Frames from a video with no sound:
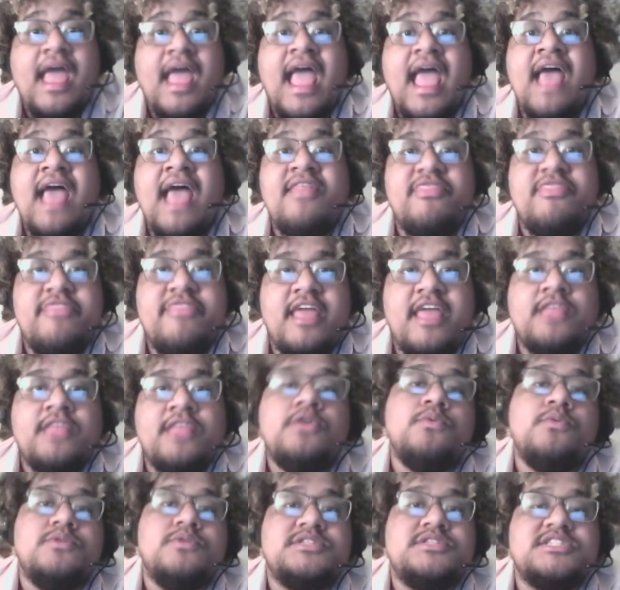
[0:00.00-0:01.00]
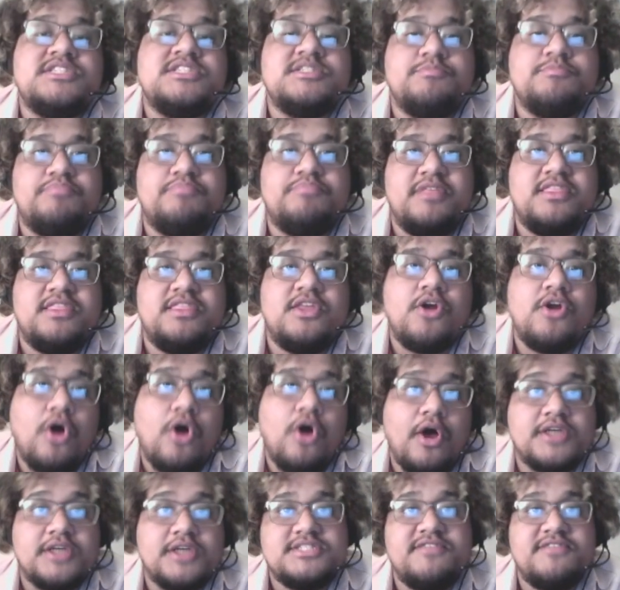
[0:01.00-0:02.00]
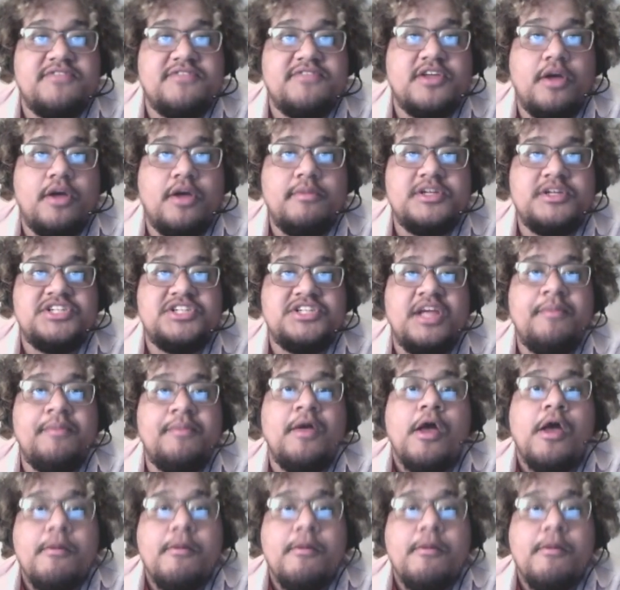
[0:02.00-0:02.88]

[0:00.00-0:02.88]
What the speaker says: and then you would split the cost of the gummy ship